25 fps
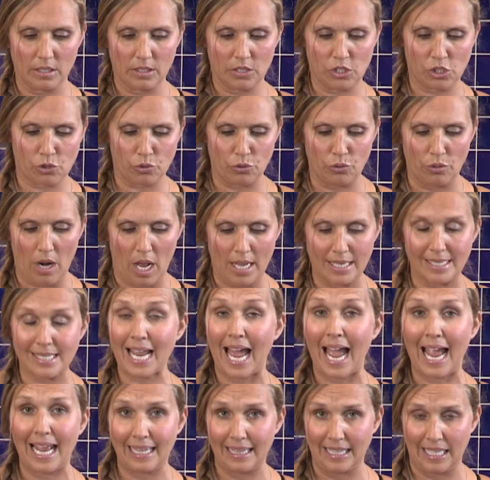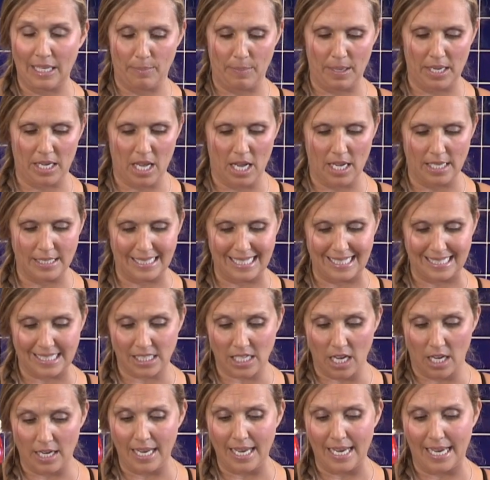screwed on tightly because it's
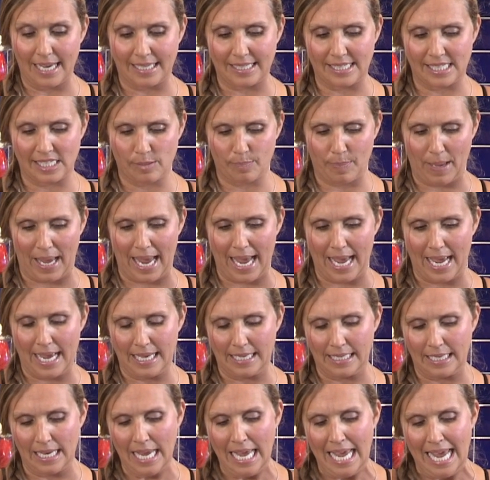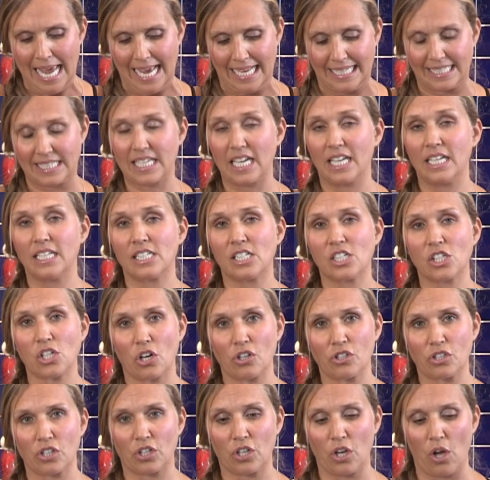going to expand, it's going to
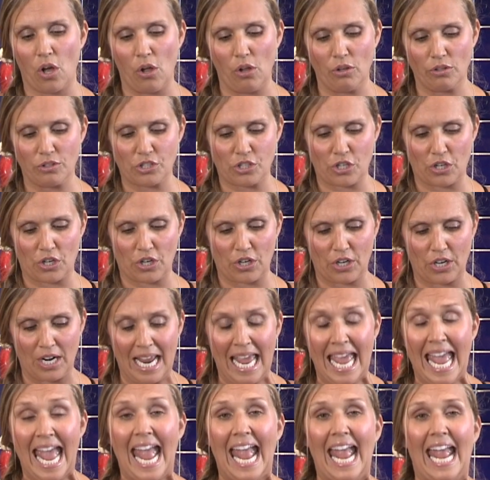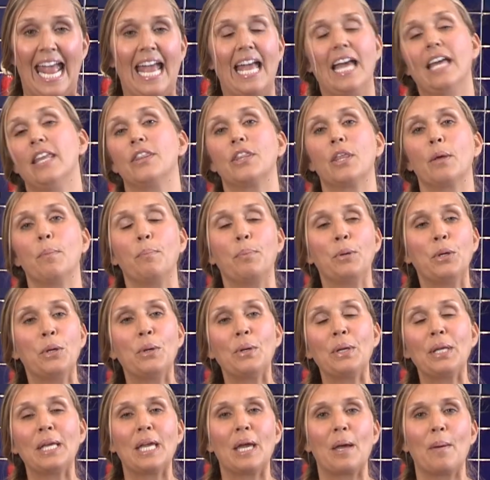start to culture. And the
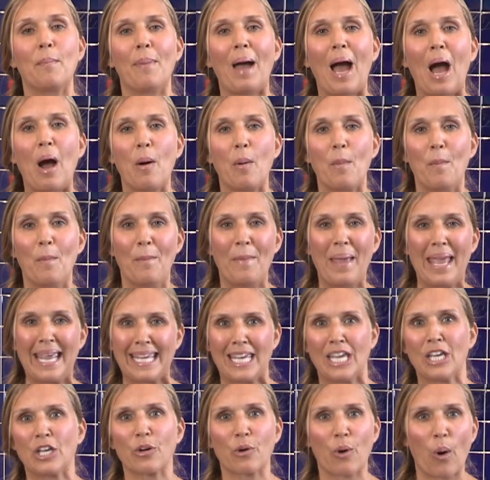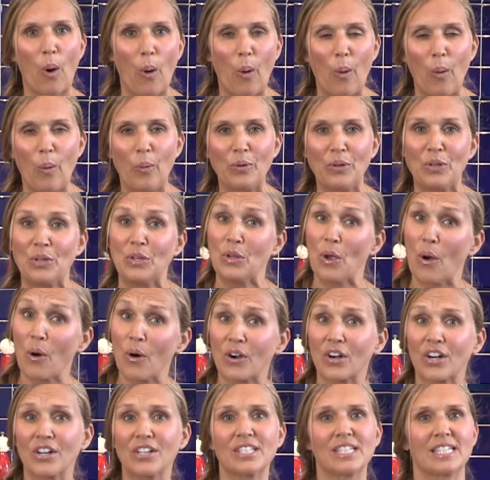beauty about making your own
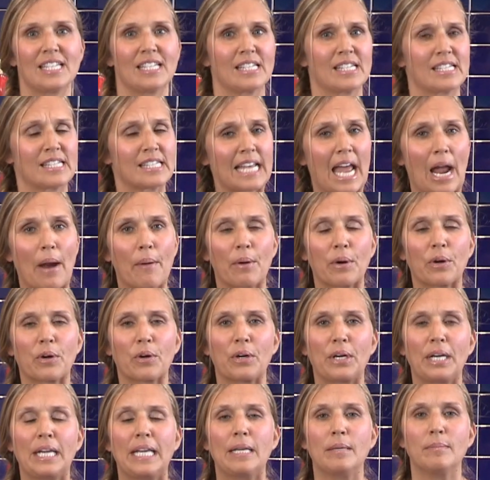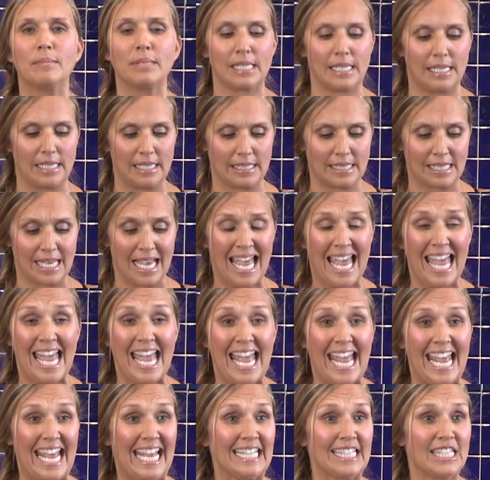yogurts and sour creams is
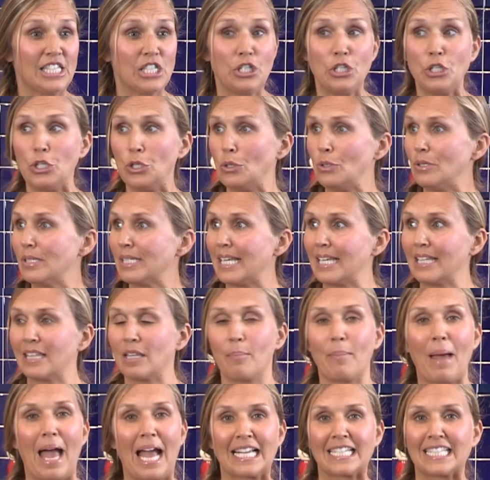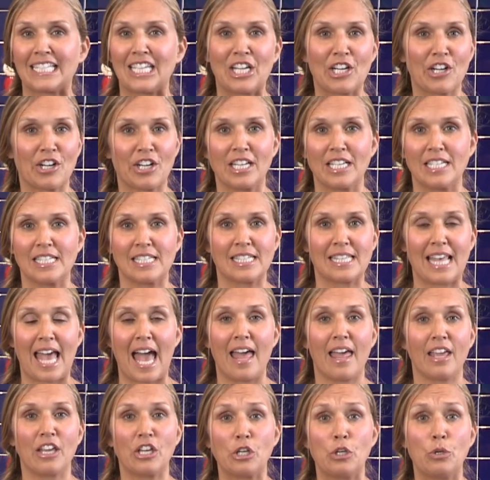it's using the bacteria
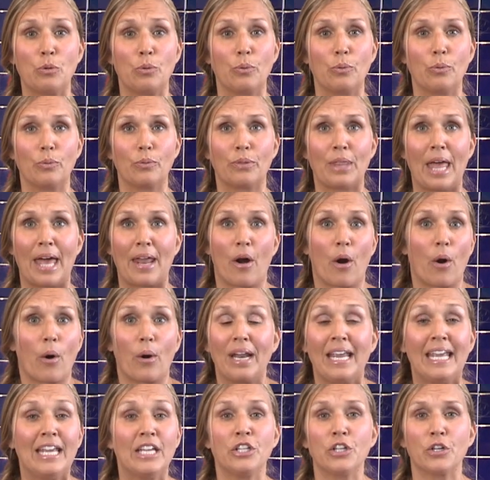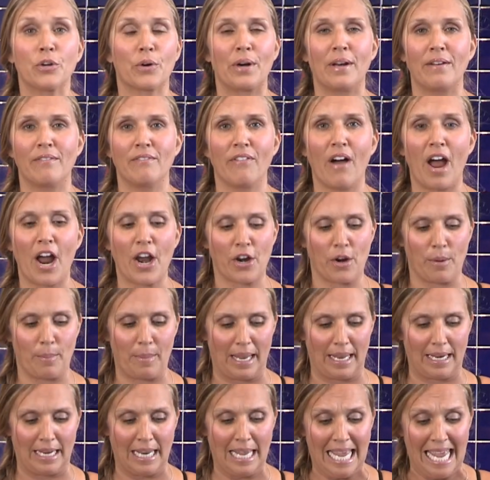that are in your
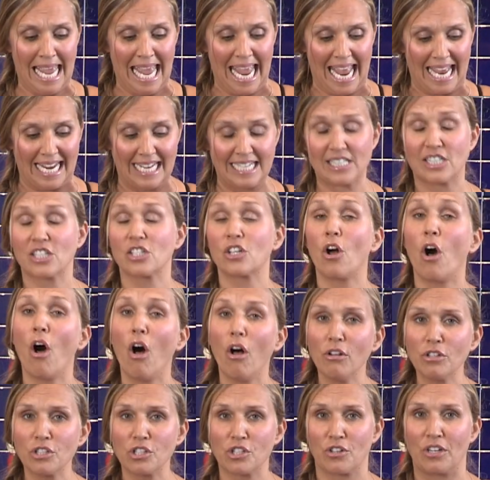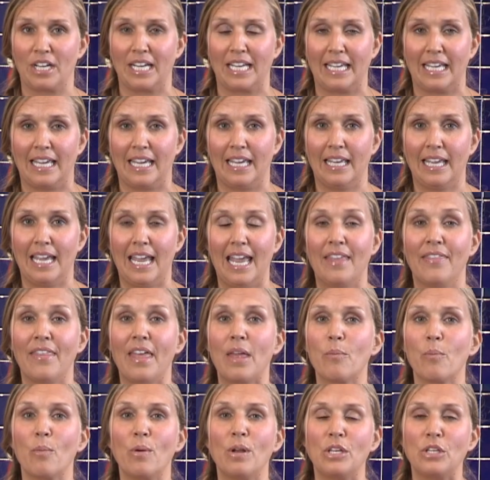environment, and it's culturing it. And
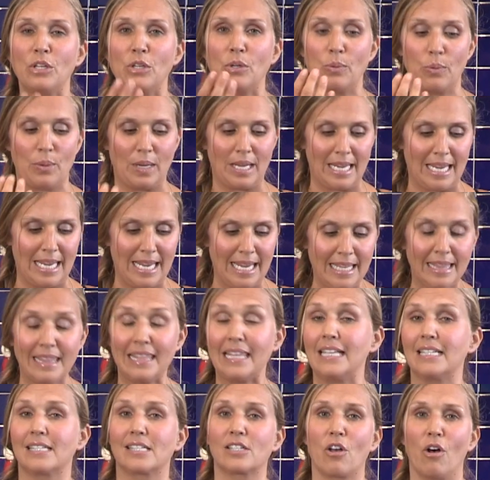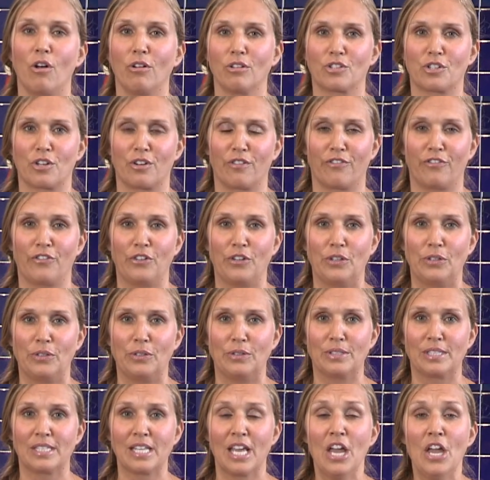then when you eat these cultured
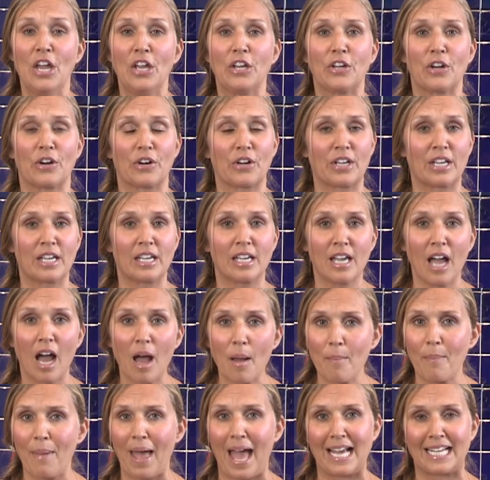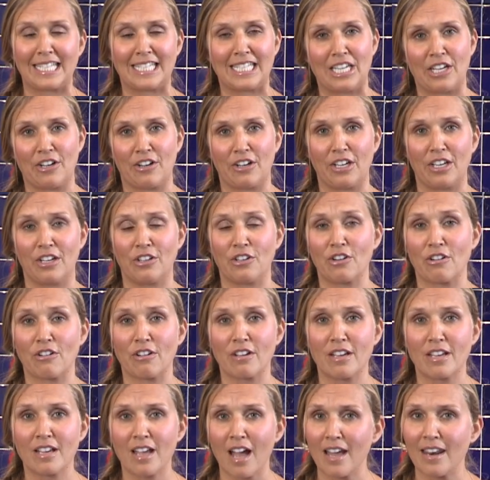foods, your gut bacteria and your
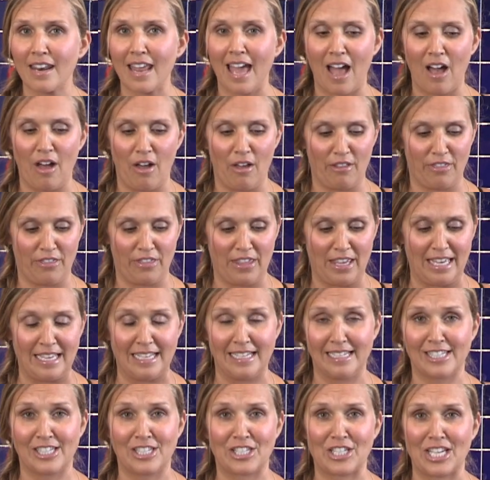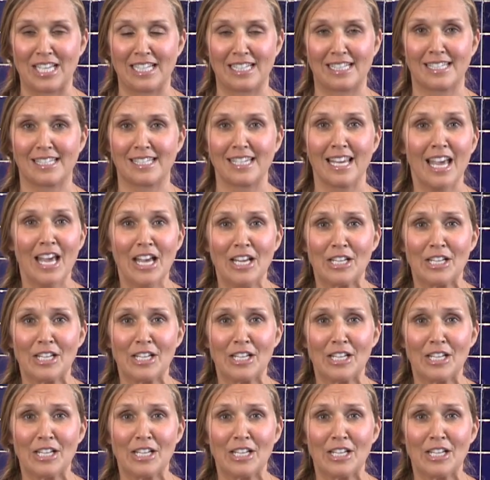gut health is just